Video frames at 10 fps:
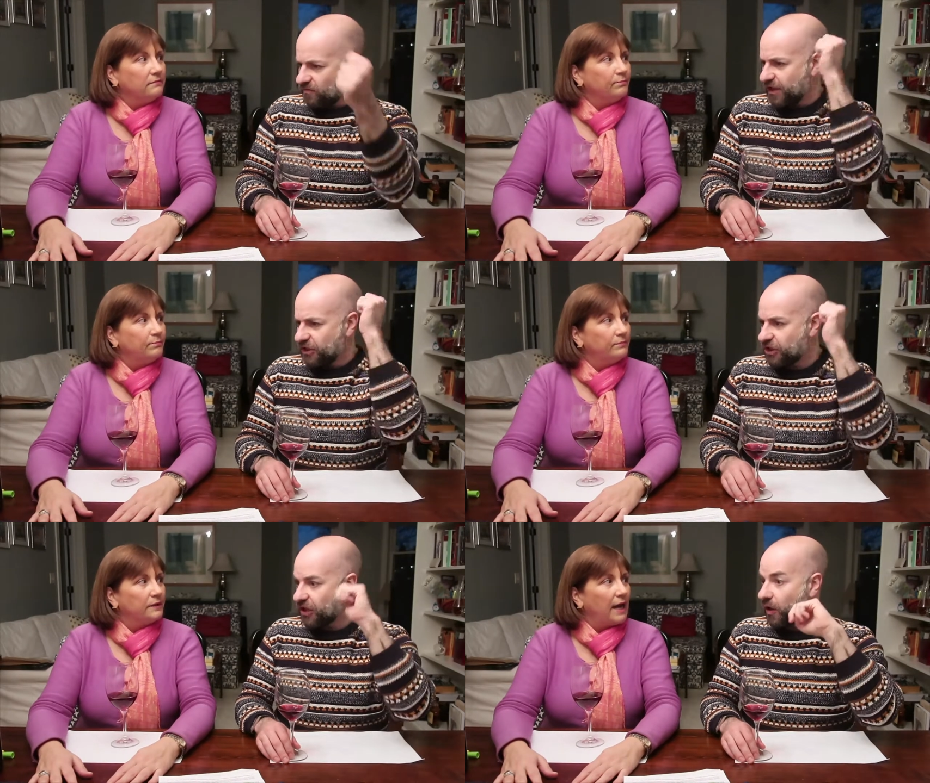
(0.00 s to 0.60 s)

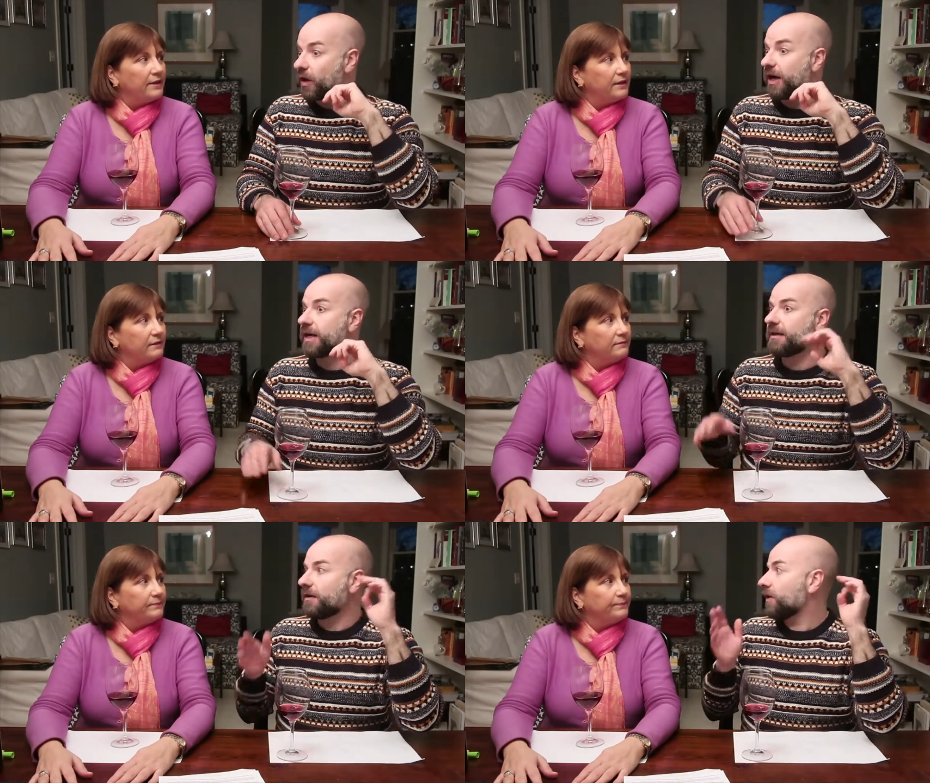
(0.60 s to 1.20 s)
Speaker 1: rich, and or
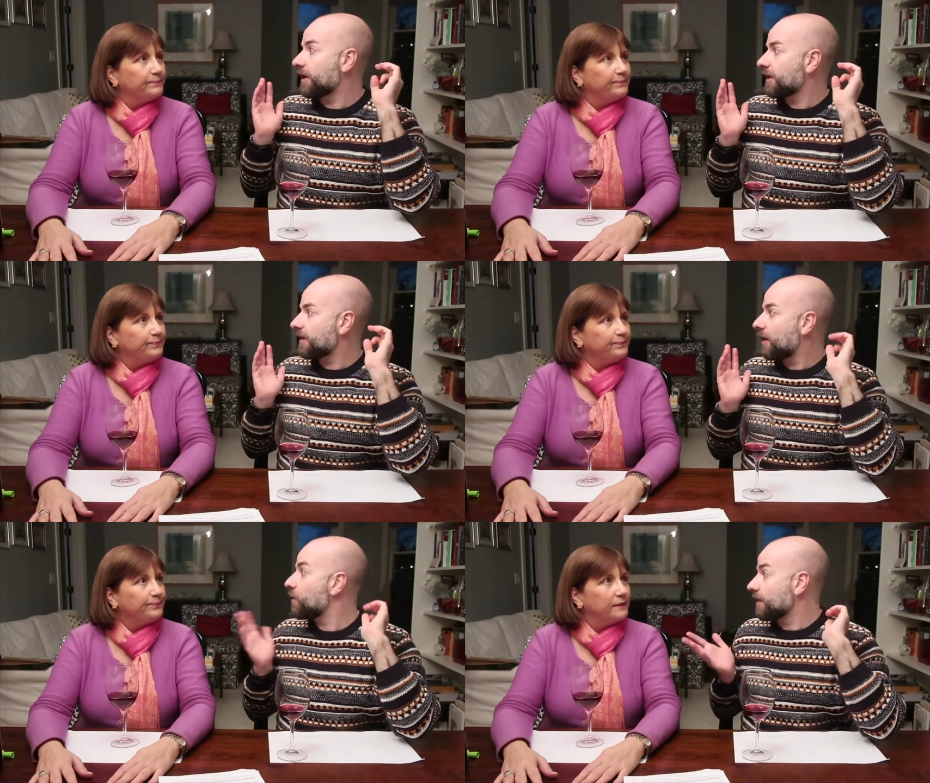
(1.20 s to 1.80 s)
a, or
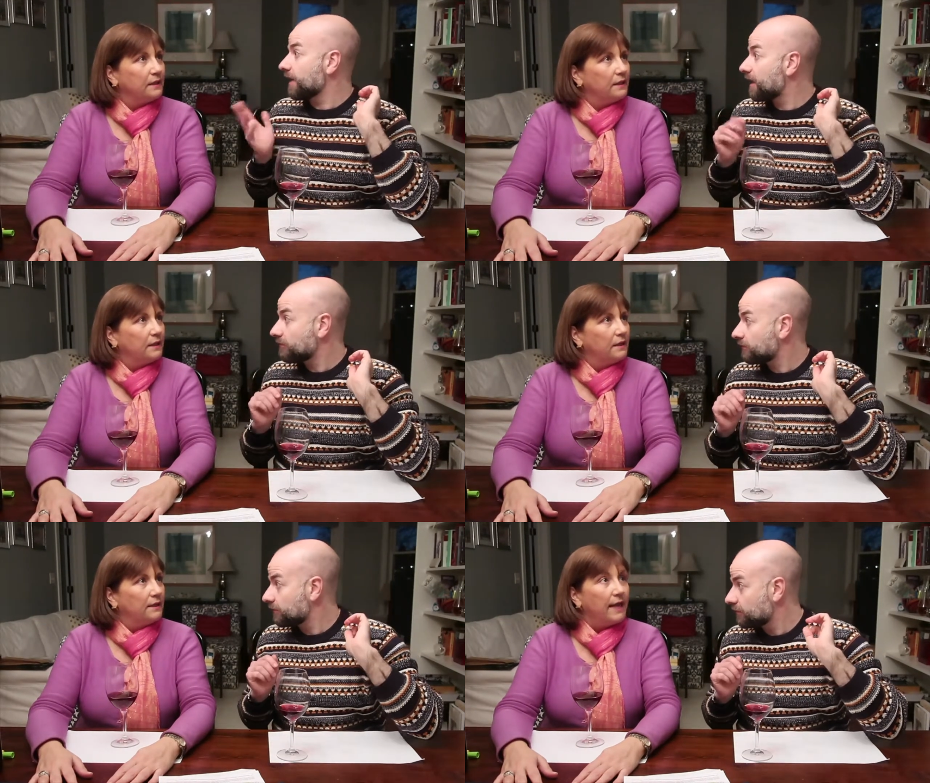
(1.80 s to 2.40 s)
a oh
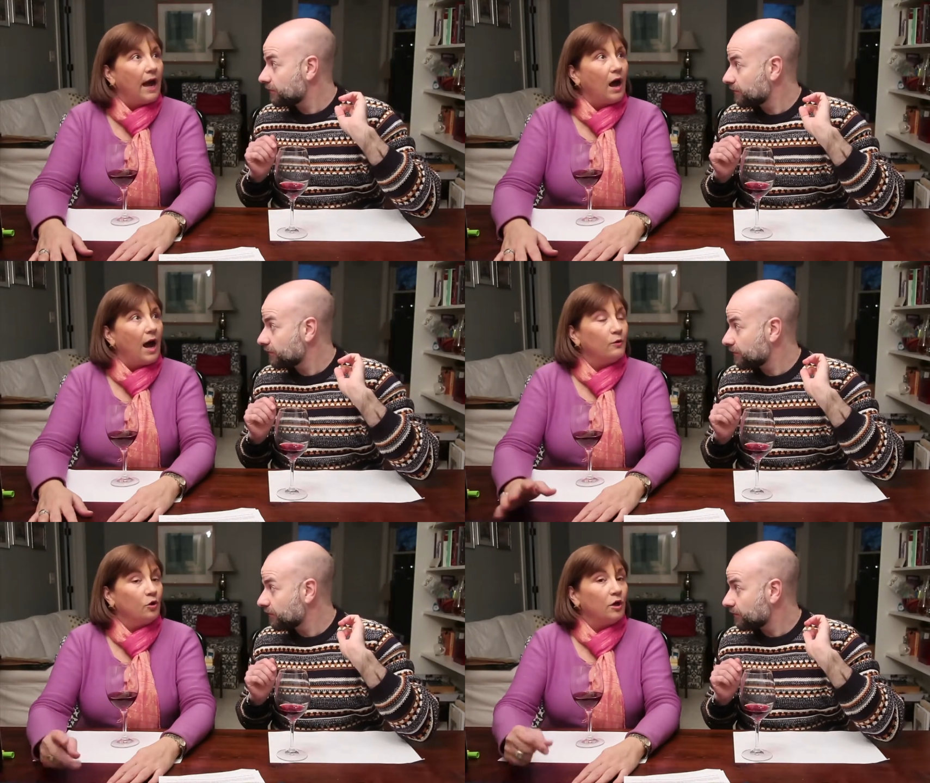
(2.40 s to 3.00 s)
yeah
Speaker 2: yeah
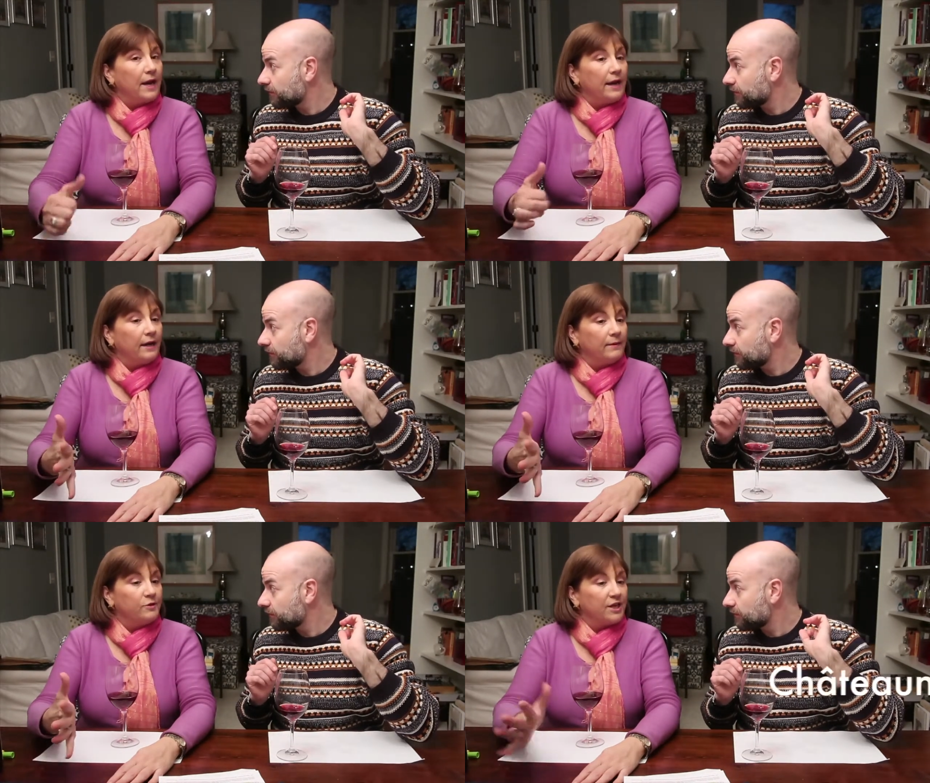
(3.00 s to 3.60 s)
I, or a
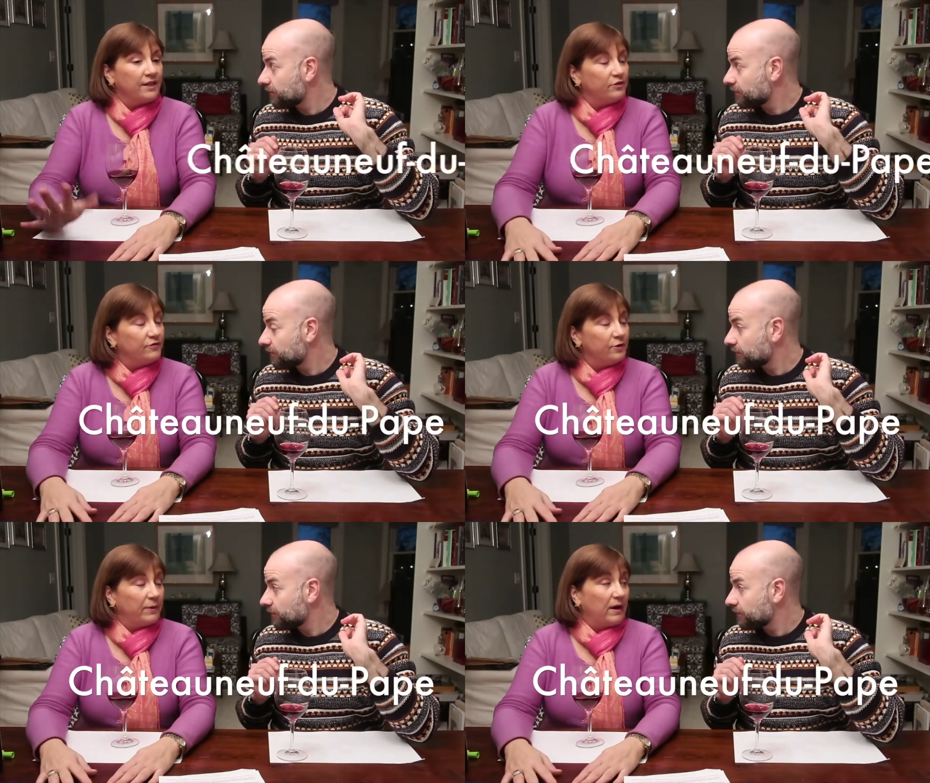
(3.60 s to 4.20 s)
um, Chateau
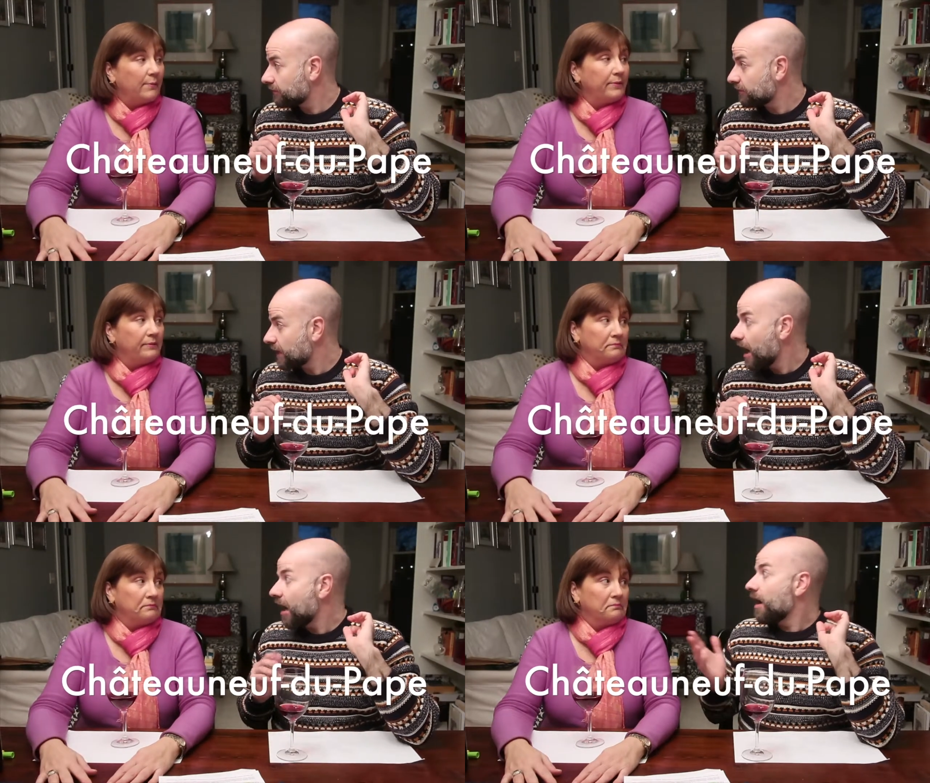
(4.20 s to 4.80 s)
Neuf du Pape.
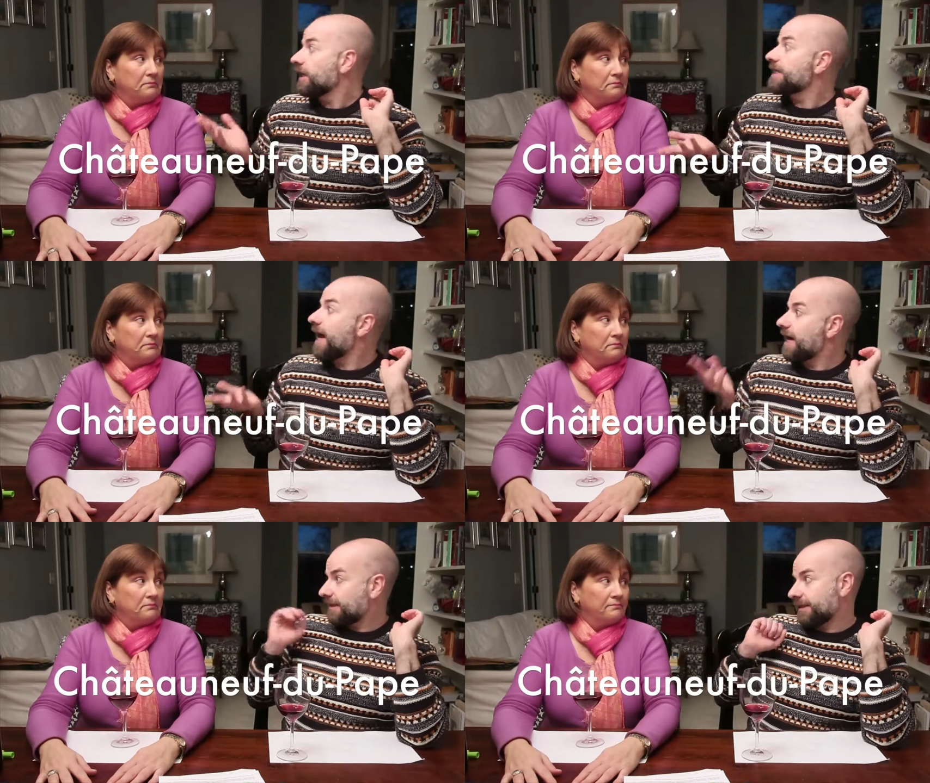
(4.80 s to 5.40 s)

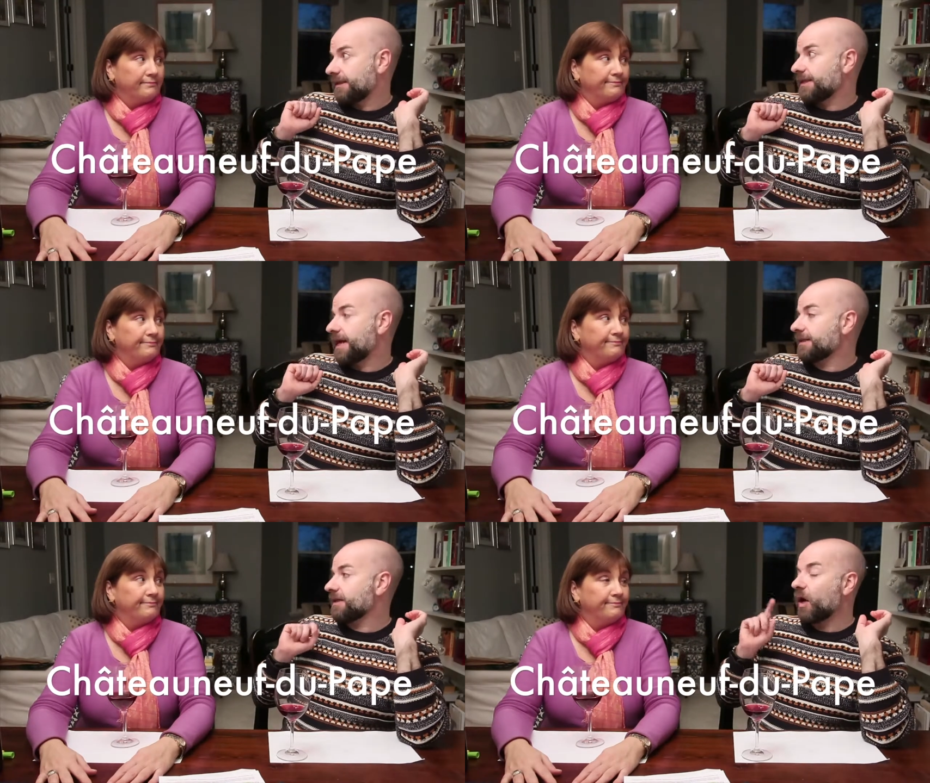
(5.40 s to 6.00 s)
Speaker 1: Yes, mm -hmm.
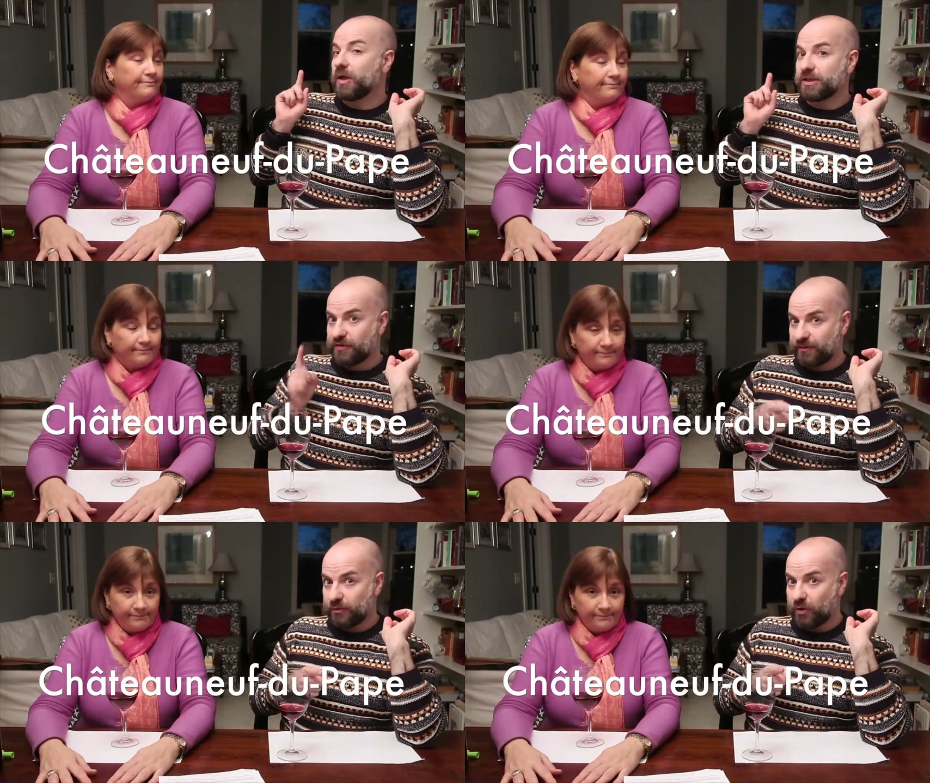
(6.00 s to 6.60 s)
yes, mm-hmm.
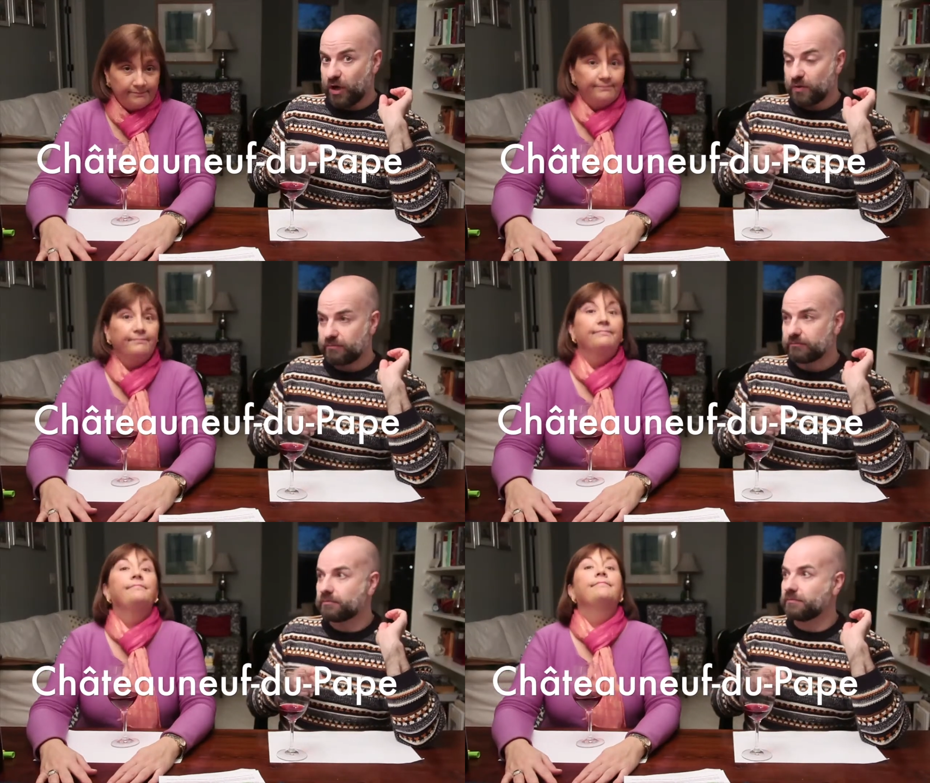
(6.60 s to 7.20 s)
also from the Rhone,